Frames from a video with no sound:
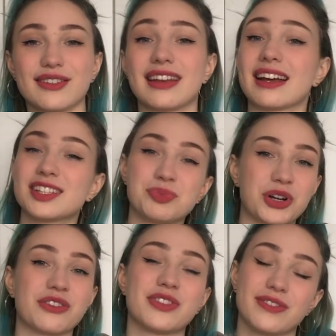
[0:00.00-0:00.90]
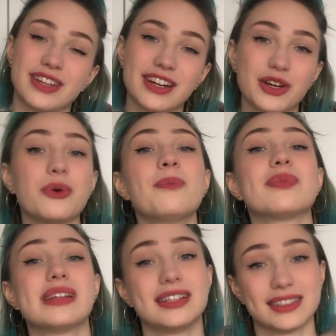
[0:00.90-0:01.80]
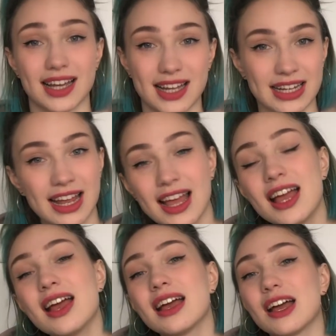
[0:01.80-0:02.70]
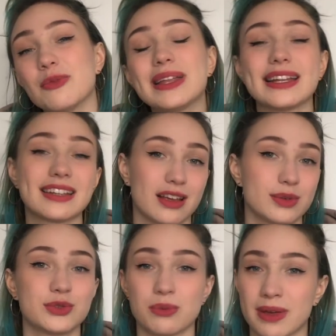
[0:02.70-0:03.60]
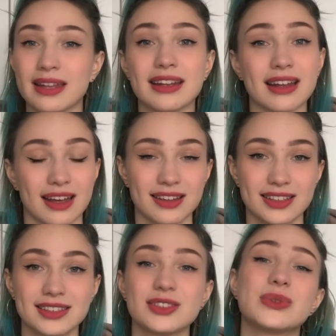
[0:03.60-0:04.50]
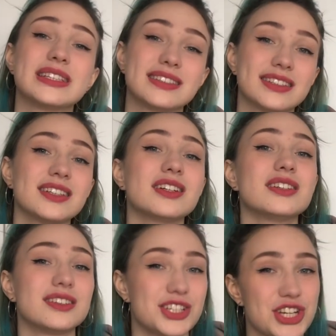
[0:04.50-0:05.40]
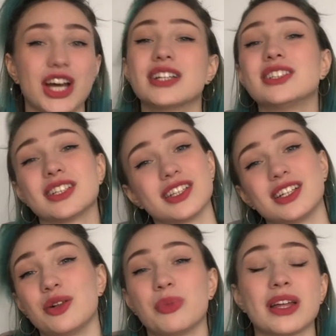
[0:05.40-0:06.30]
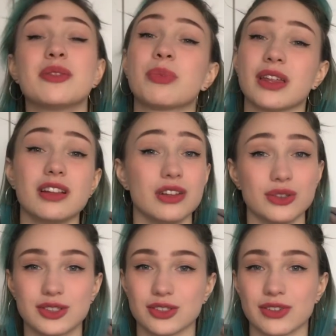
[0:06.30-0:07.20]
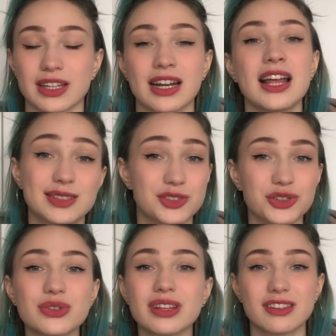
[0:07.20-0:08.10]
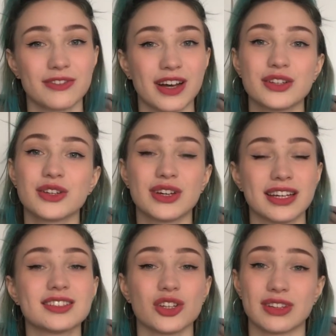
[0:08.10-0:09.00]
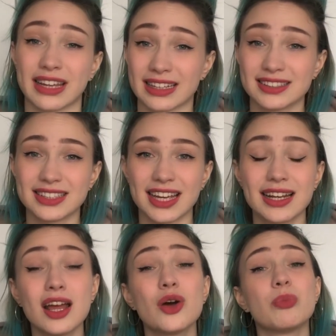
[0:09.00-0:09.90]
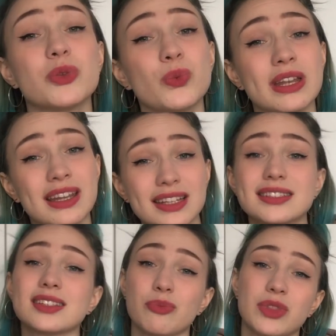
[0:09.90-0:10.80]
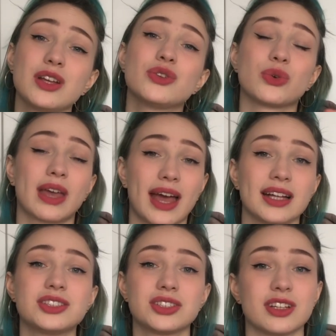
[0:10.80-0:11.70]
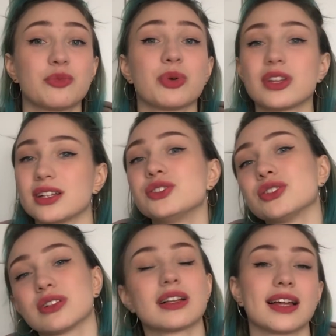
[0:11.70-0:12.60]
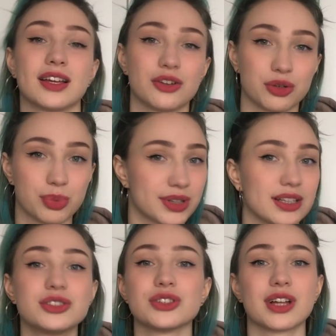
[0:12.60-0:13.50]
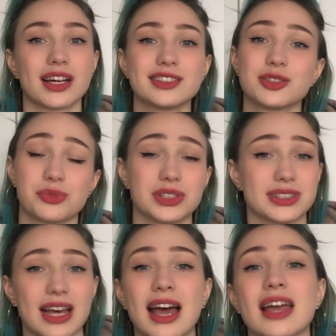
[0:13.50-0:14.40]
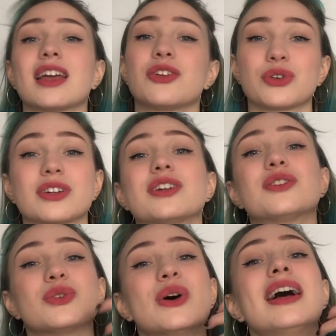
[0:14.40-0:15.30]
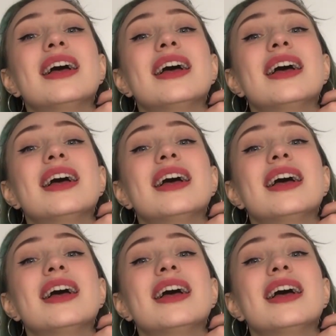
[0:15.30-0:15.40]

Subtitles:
to the next part of the video, the design. How many times we may deny this, we still judge a little bit by the looks of it. It's true that the value is on the inside, but we need something to catch that potential client or potential customer's eye in order to